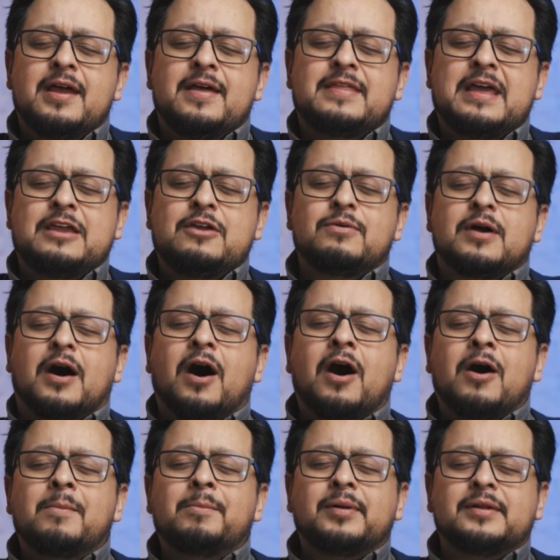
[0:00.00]
that you would
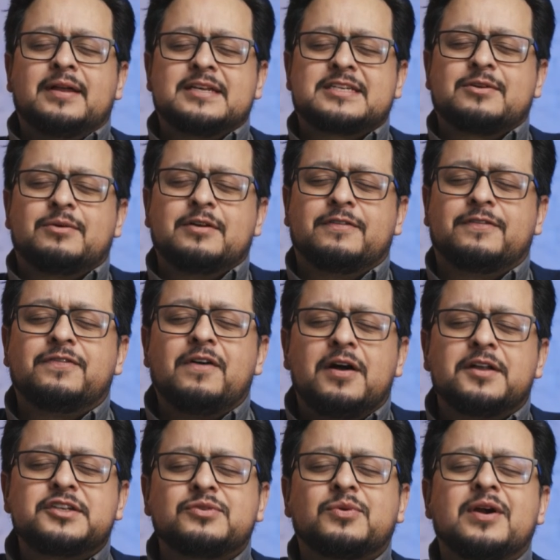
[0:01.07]
humble us, Lord, to fall
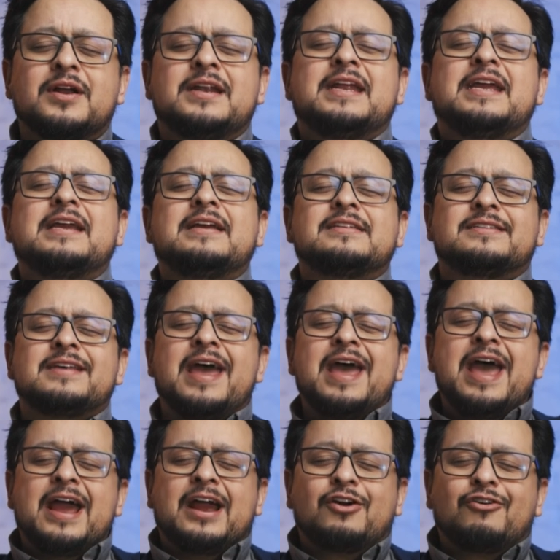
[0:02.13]
to our knees
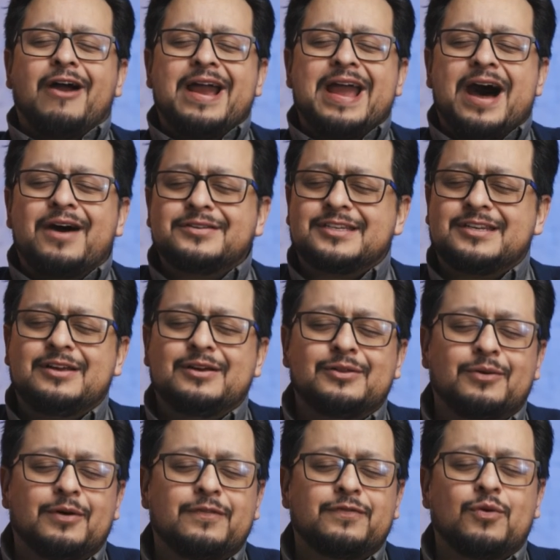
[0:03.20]
and cry out to you,
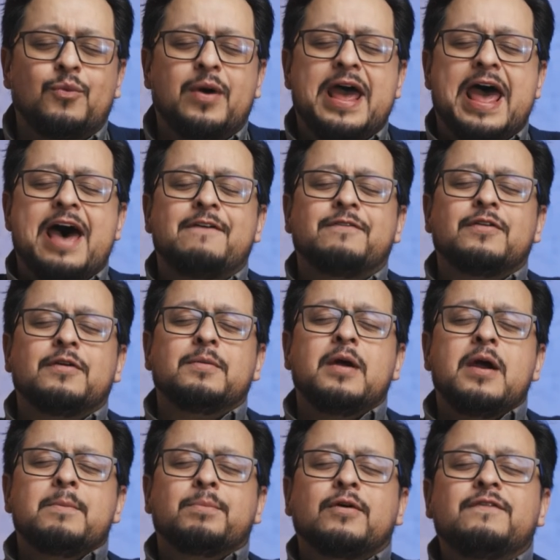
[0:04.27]
Lord, for whatever
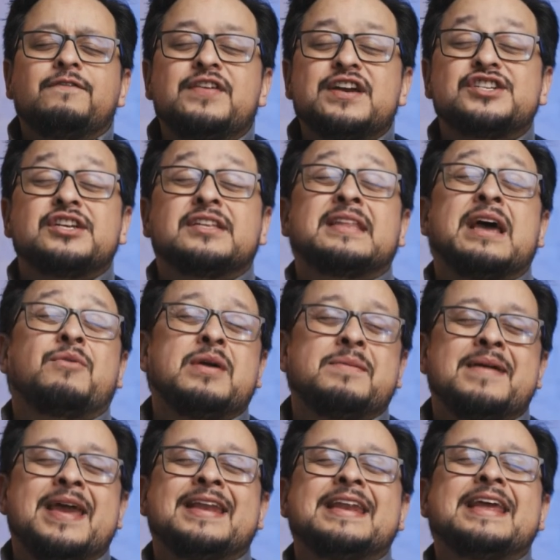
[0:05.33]
provision that we
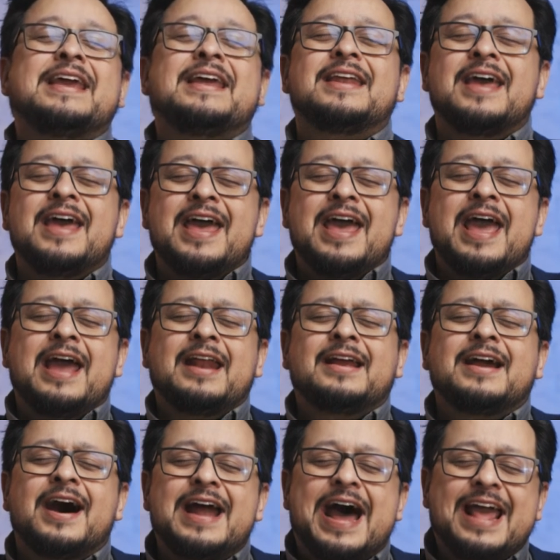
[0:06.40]
may need. And
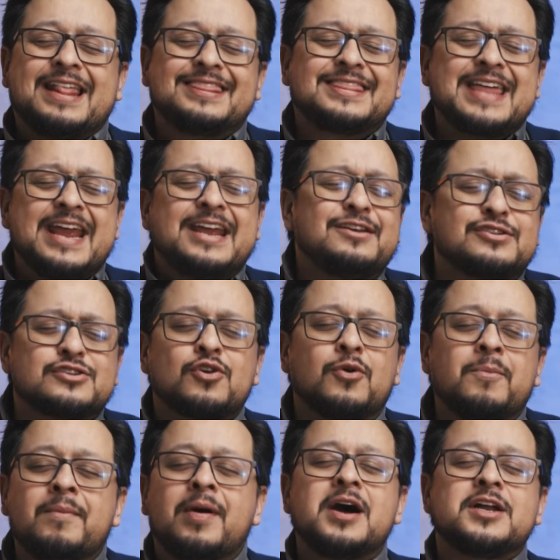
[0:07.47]
God, I thank you so
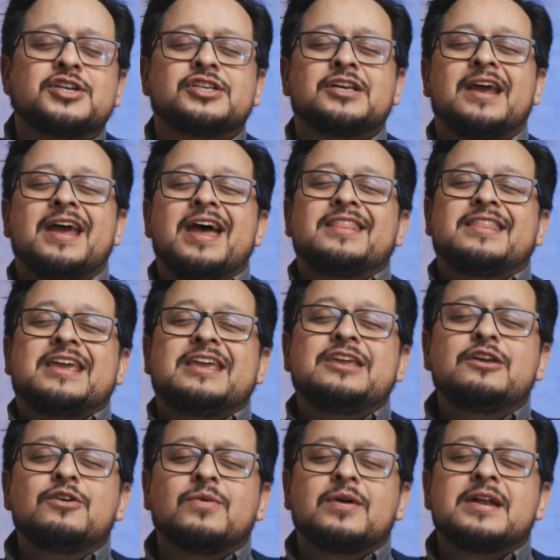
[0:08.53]
much that
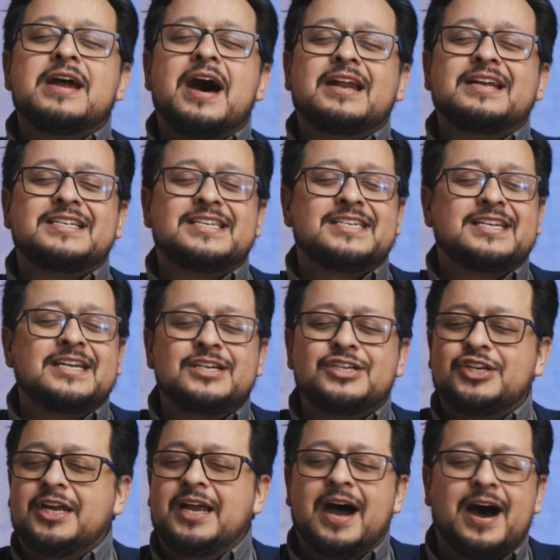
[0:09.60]
you are not a
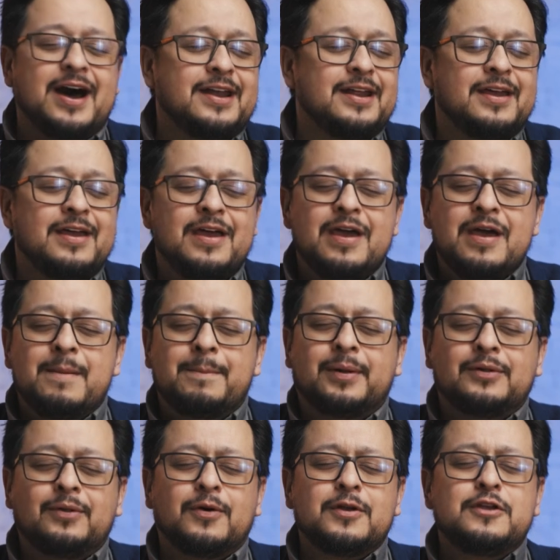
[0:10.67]
stingy God, but
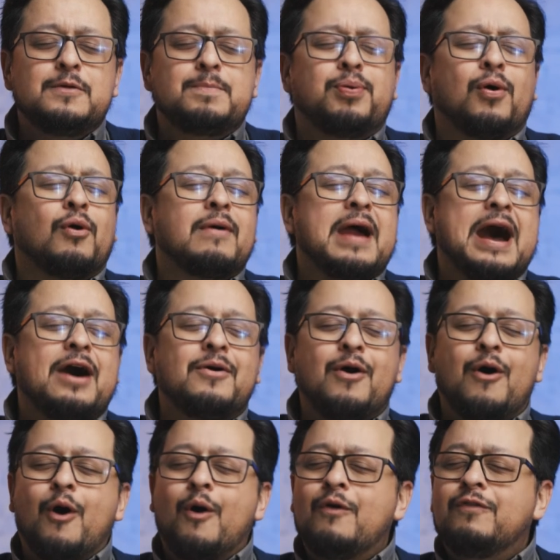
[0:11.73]
Lord, you pour out
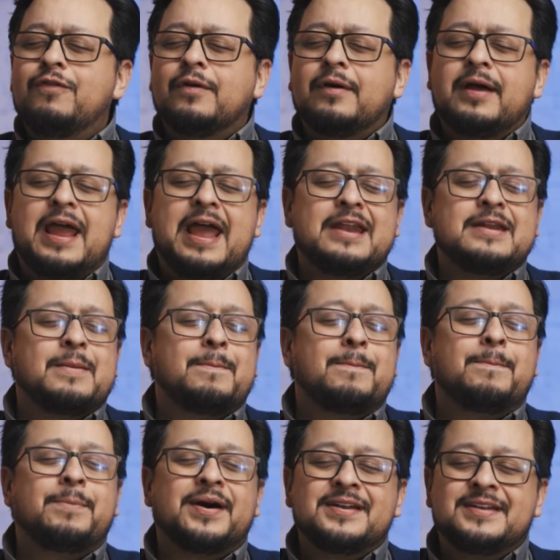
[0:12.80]
over and
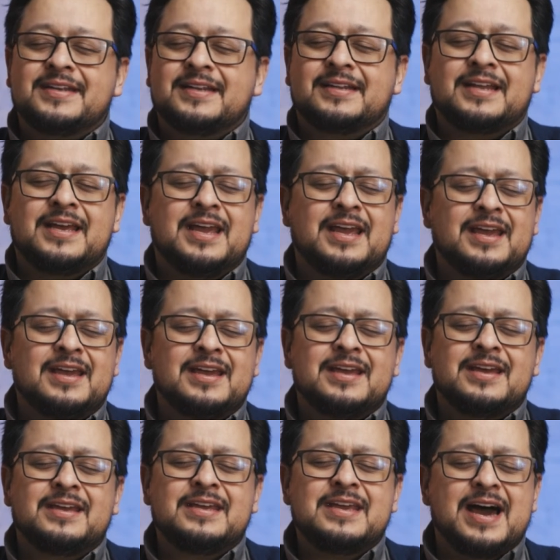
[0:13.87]
abundantly
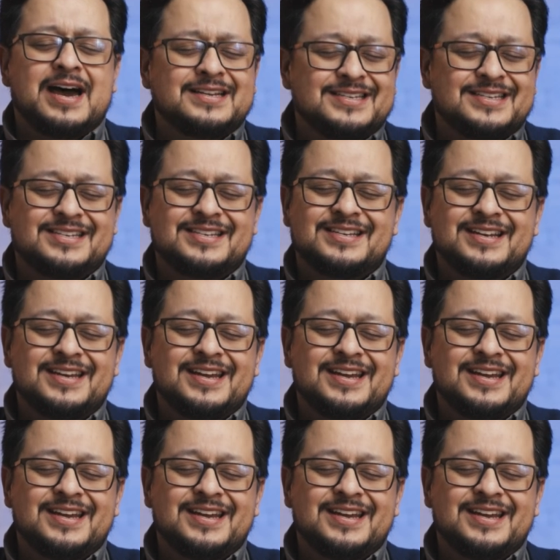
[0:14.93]
yes.